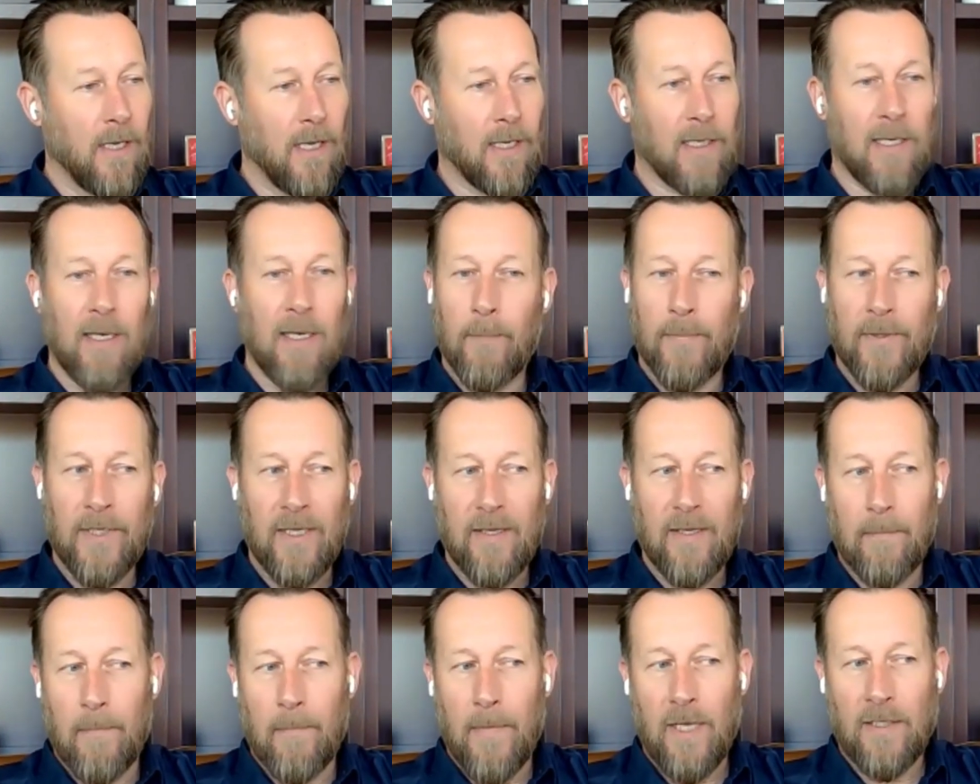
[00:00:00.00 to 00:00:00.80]
a
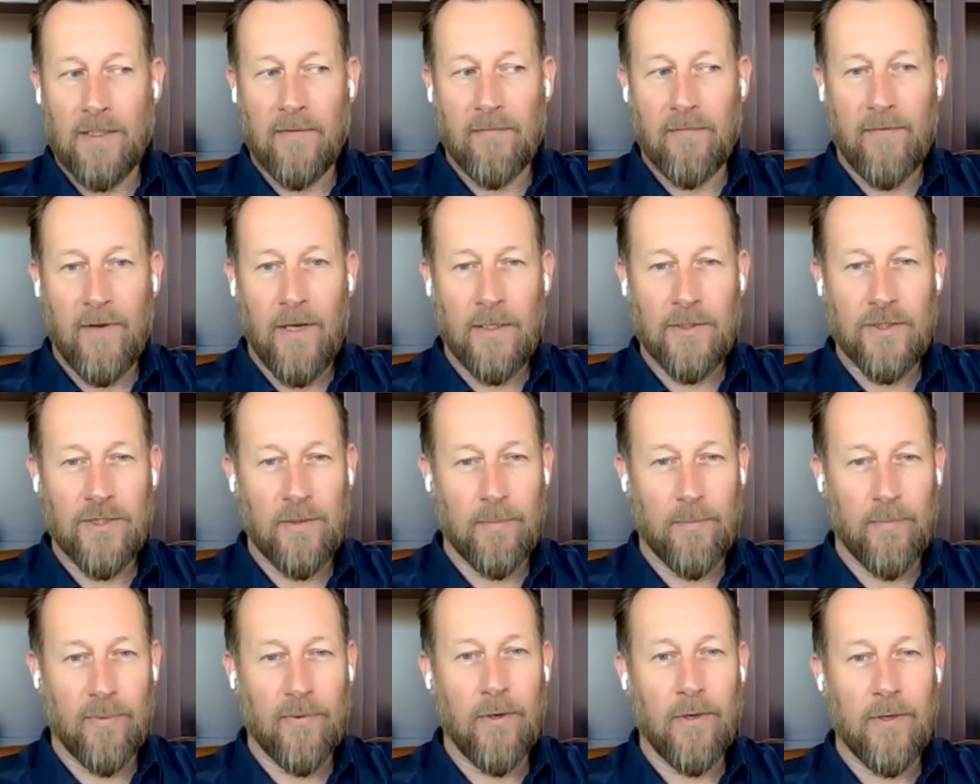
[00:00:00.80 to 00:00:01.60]
company that
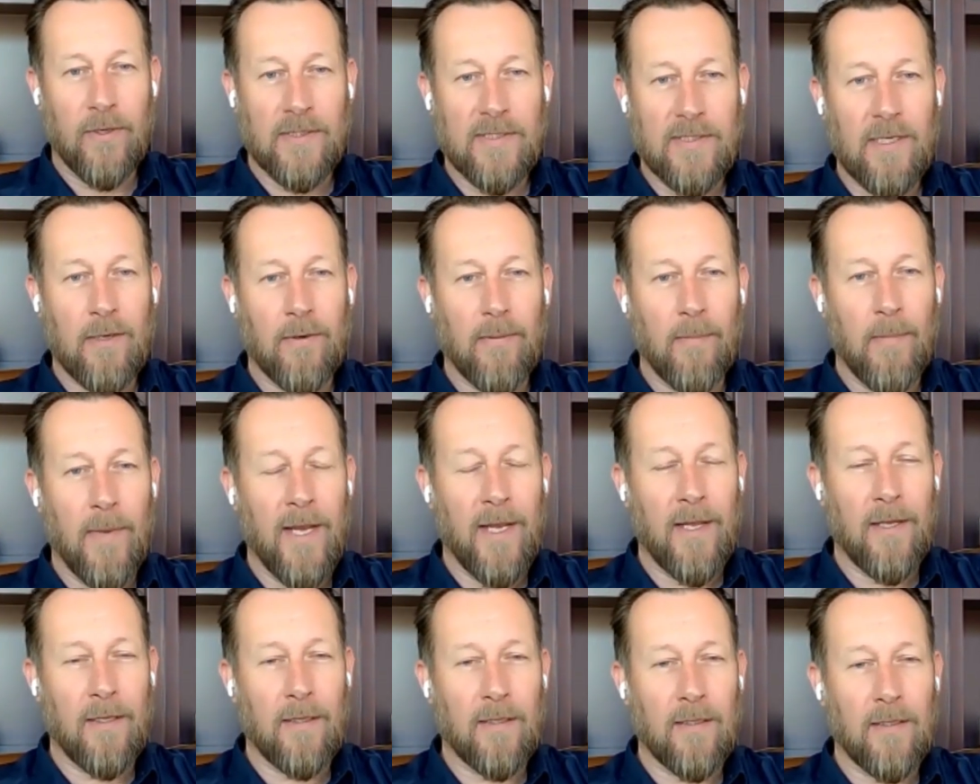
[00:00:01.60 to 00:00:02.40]
manufactured products out of
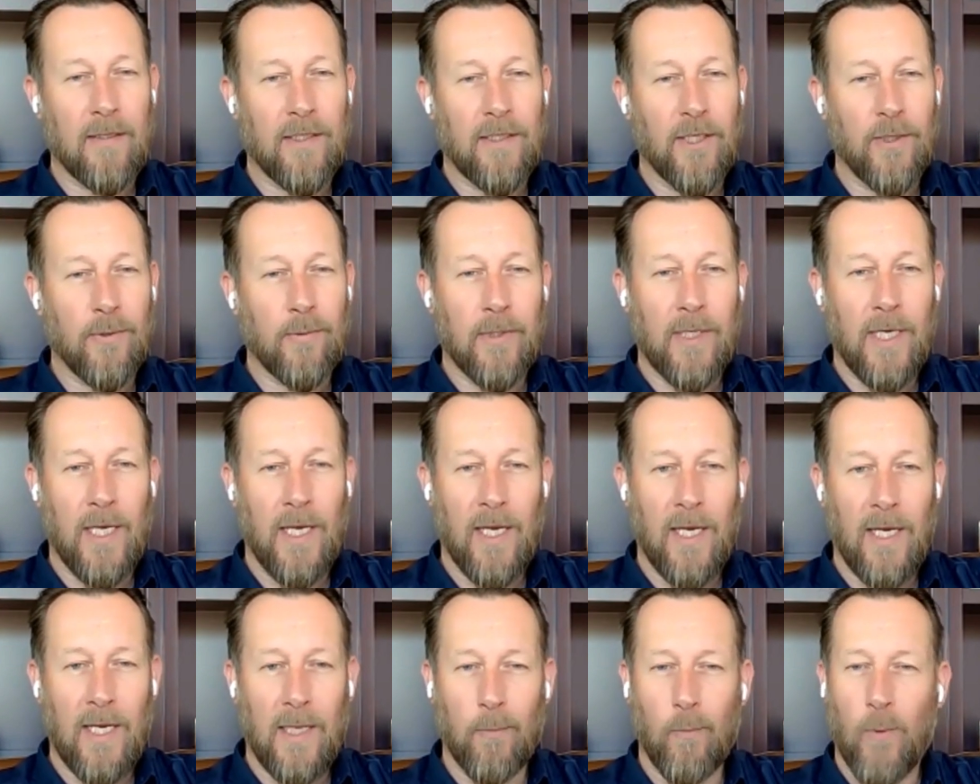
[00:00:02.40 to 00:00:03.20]
metal in the
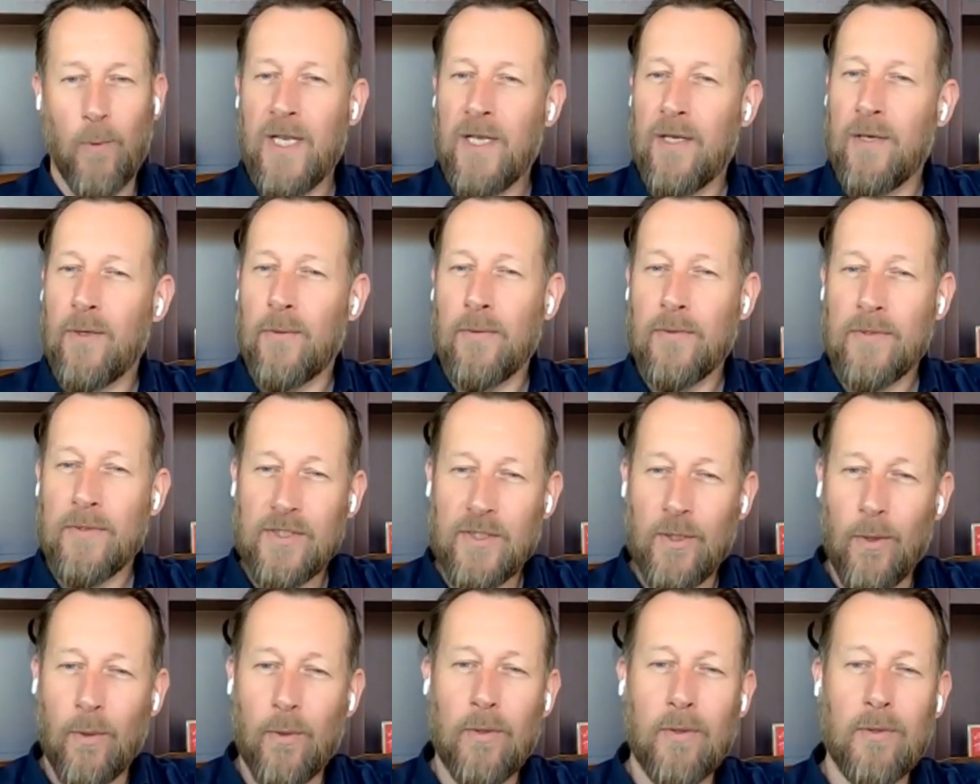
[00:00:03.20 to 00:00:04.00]
UK: windows,
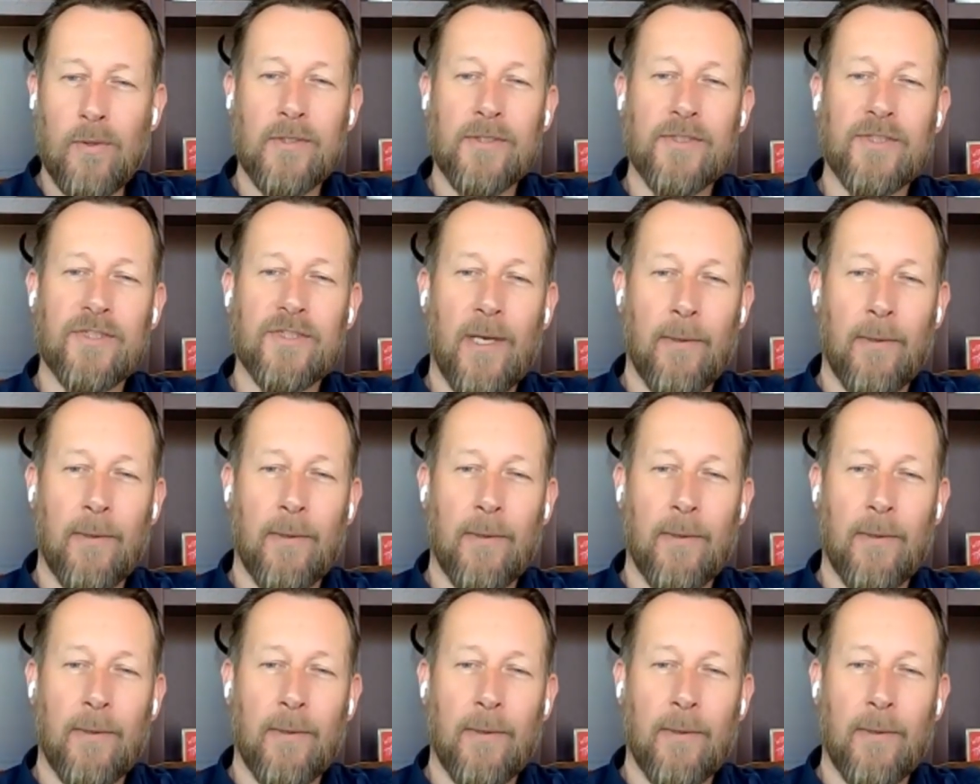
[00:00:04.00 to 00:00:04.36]
doors,